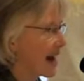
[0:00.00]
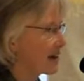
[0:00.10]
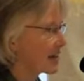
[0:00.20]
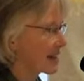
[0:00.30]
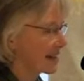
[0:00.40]

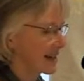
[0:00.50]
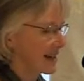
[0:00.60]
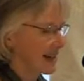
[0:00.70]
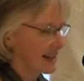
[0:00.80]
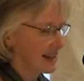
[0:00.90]
house
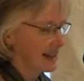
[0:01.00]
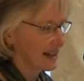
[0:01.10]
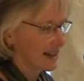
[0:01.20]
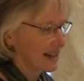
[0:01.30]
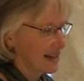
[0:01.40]
cleaning,
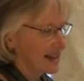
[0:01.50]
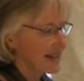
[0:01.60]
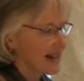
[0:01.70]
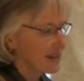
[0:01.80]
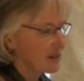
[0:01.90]

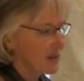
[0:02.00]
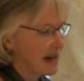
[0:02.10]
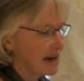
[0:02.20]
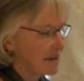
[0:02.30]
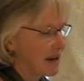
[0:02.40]
sent
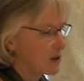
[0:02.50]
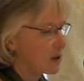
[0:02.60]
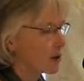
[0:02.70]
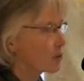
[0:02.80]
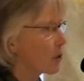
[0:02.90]
me my
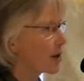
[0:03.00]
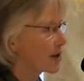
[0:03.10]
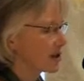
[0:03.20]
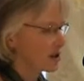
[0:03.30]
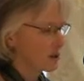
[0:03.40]
World War
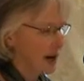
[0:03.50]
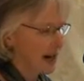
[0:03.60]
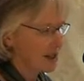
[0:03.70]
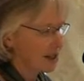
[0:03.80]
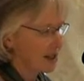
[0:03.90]
II
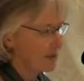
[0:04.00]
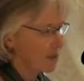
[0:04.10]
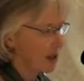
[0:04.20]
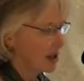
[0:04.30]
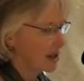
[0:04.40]
ration
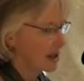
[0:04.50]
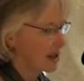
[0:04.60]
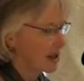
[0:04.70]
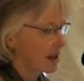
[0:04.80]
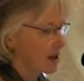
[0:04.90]
book,
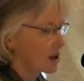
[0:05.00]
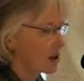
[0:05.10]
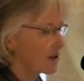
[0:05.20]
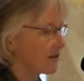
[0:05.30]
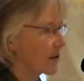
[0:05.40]

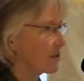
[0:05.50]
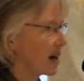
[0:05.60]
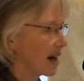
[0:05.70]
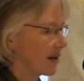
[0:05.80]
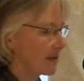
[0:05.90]
good for a
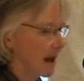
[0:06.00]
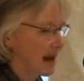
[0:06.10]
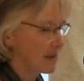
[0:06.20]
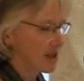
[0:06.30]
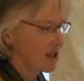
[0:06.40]
pair of
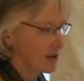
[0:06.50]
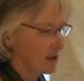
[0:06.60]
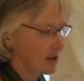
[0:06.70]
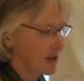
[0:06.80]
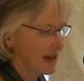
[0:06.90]
baby
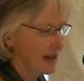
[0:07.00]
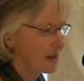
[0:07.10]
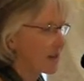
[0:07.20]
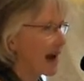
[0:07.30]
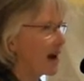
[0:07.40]
shoes and
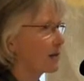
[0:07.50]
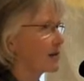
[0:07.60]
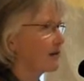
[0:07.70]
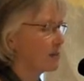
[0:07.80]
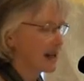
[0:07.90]
a
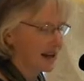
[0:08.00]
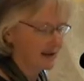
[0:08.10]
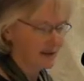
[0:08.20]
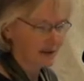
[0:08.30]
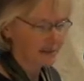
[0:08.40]
pound of beef.